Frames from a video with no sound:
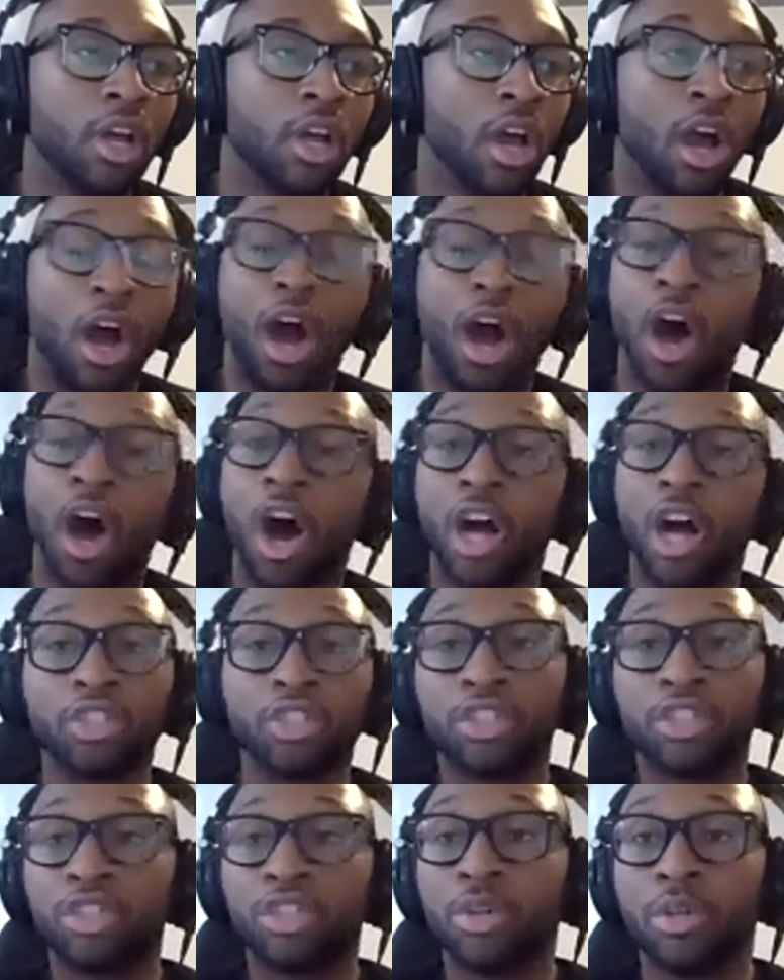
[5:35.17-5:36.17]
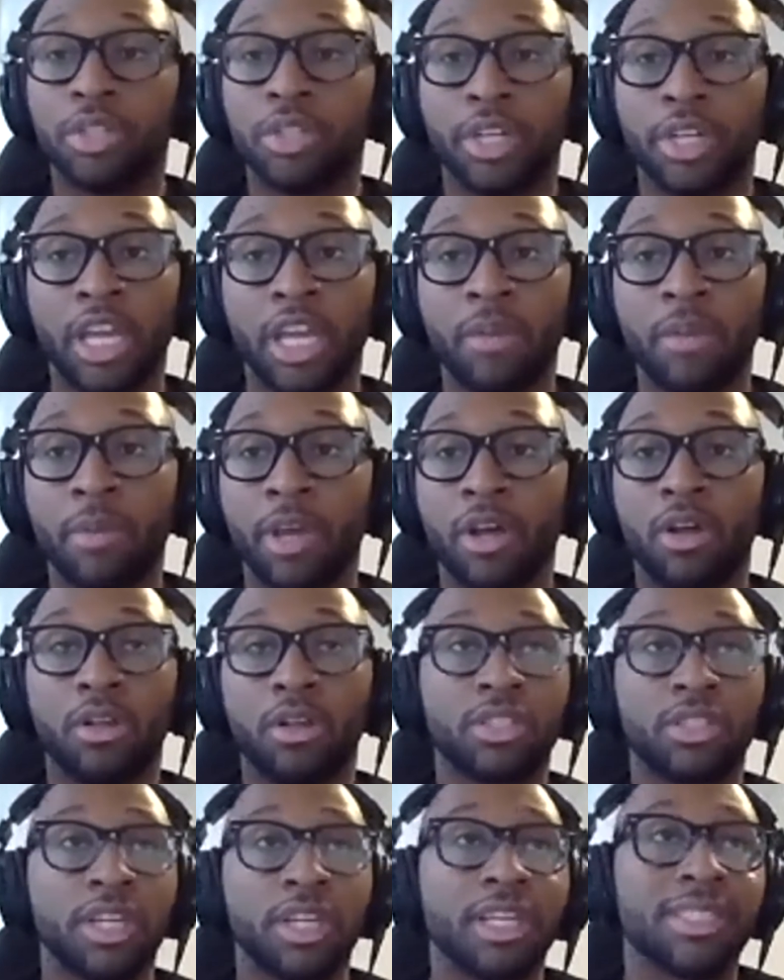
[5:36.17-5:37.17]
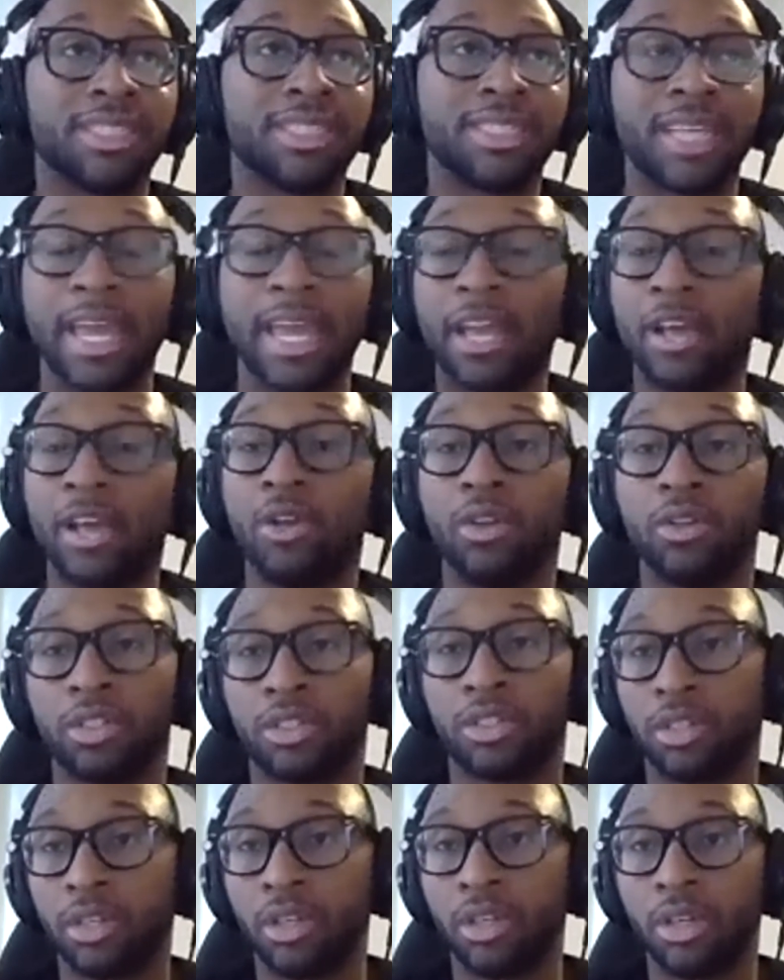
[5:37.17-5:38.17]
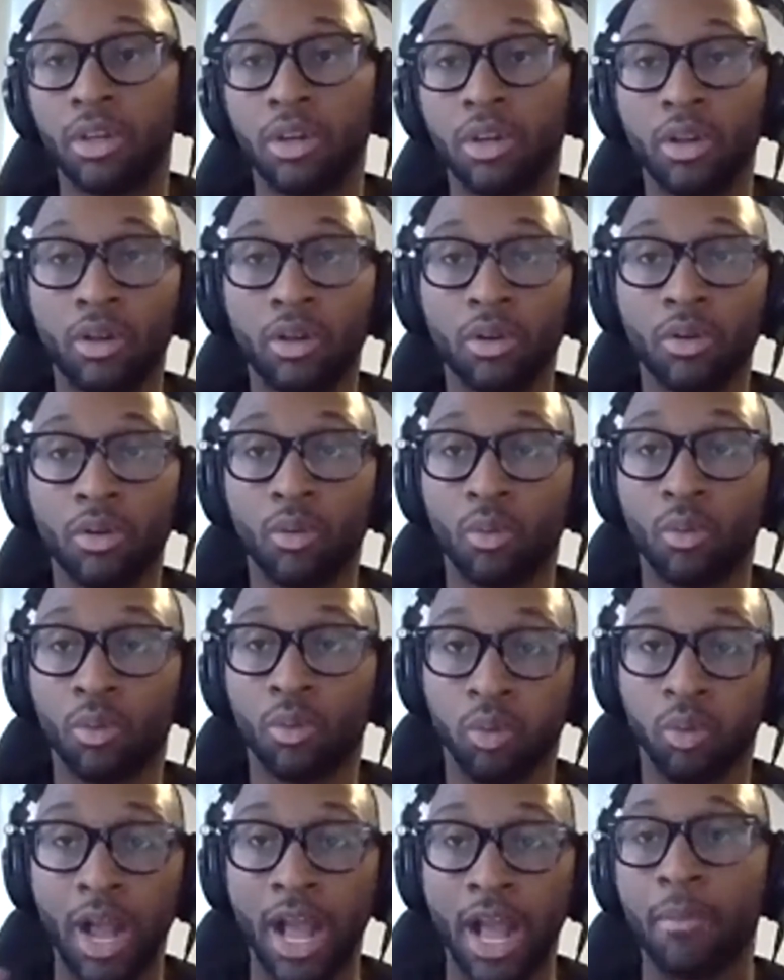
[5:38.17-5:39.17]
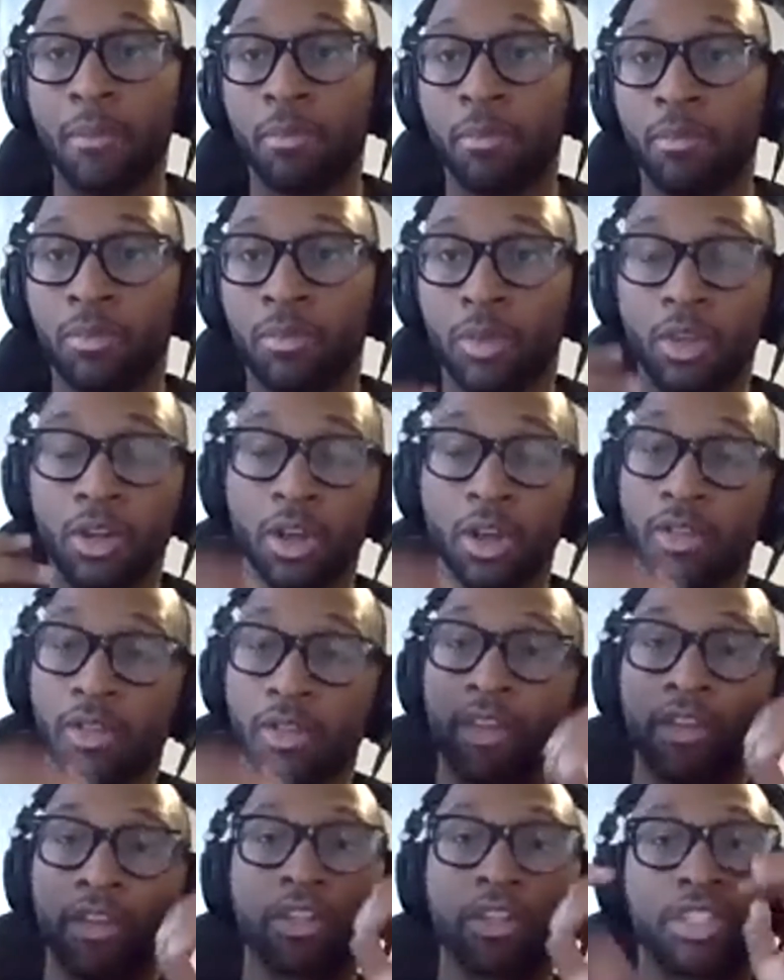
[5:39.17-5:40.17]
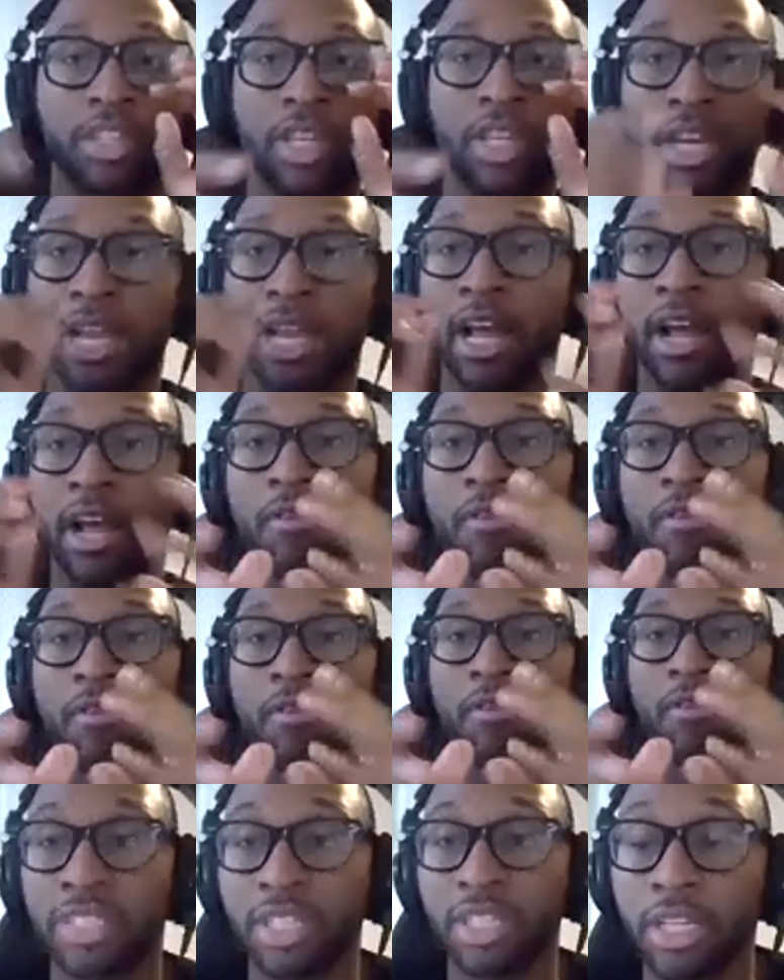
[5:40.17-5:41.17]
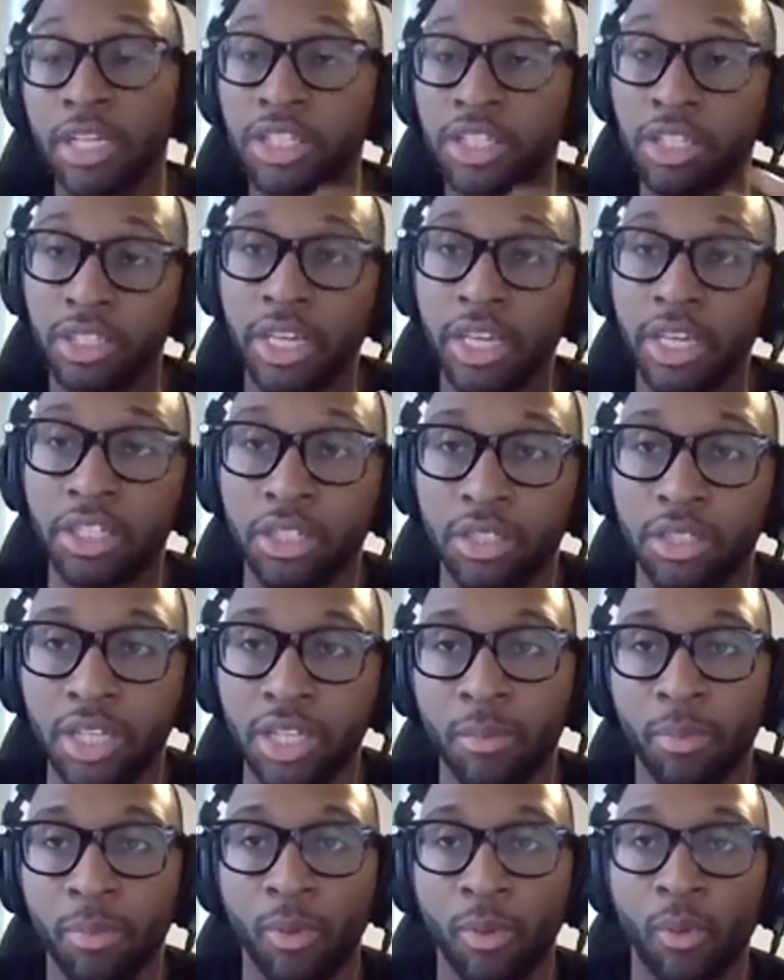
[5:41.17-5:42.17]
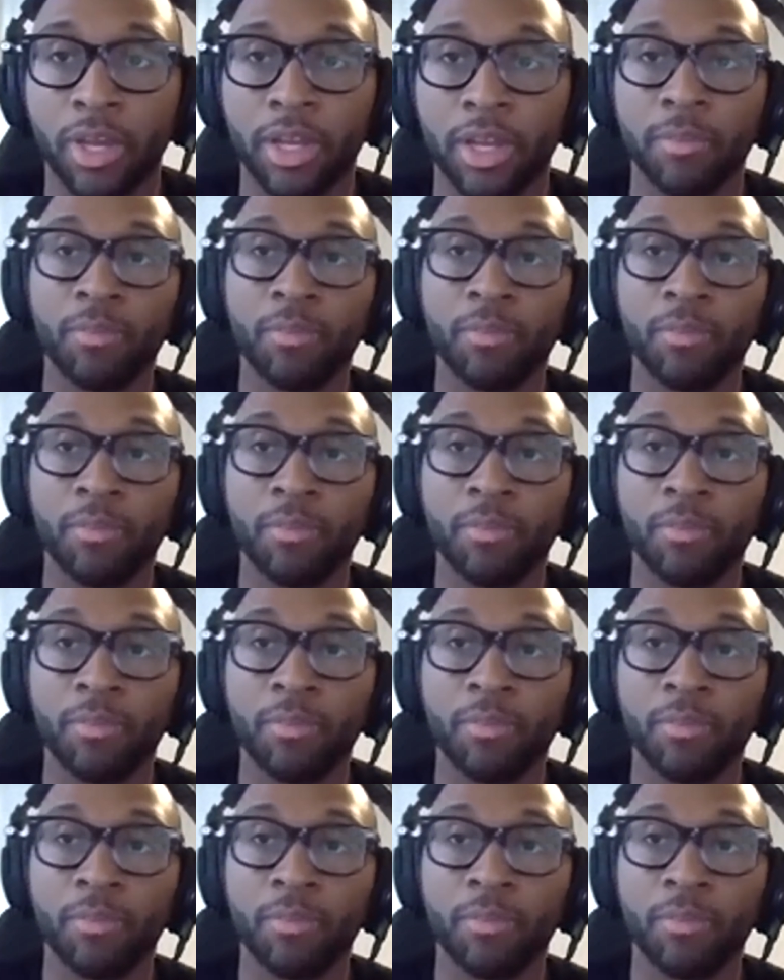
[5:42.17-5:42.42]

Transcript: 100 to 200 emails that a sales rep, that you're sending out from a solicitation standpoint